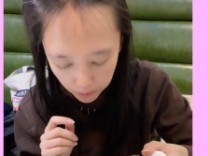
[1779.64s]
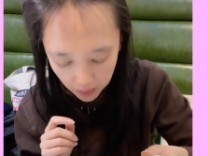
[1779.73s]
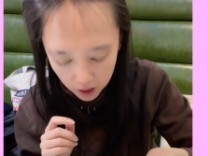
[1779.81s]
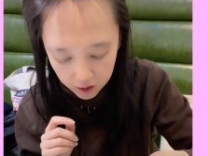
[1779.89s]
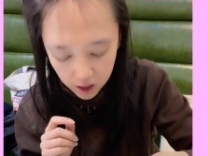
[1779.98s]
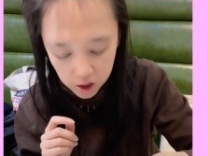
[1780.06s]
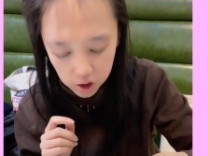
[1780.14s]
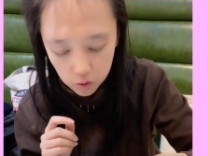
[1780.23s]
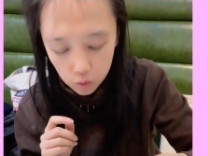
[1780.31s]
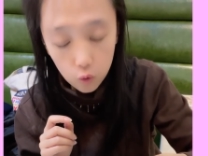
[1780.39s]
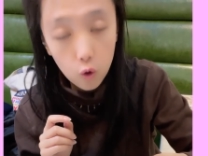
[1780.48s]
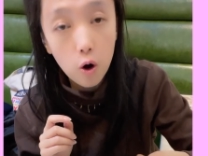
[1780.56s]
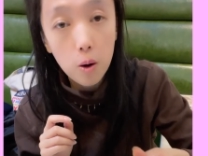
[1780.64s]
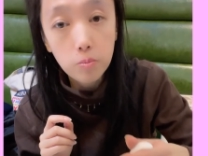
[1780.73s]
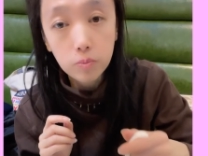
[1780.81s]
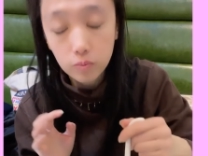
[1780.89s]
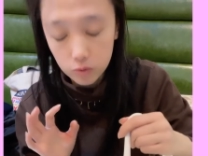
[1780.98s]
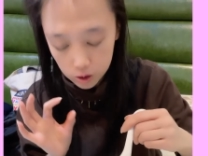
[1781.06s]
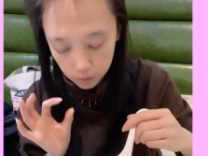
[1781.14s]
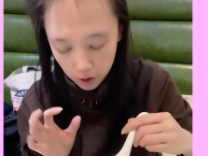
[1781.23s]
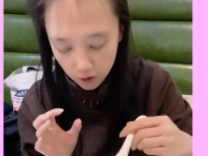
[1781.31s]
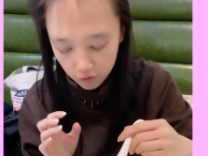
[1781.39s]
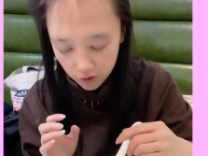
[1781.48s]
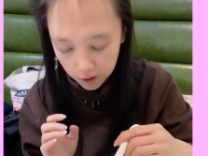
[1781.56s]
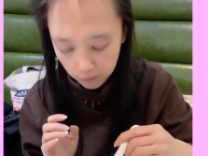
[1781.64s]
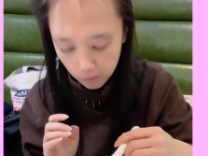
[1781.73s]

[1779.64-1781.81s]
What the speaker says: Nice and warm. Perfect.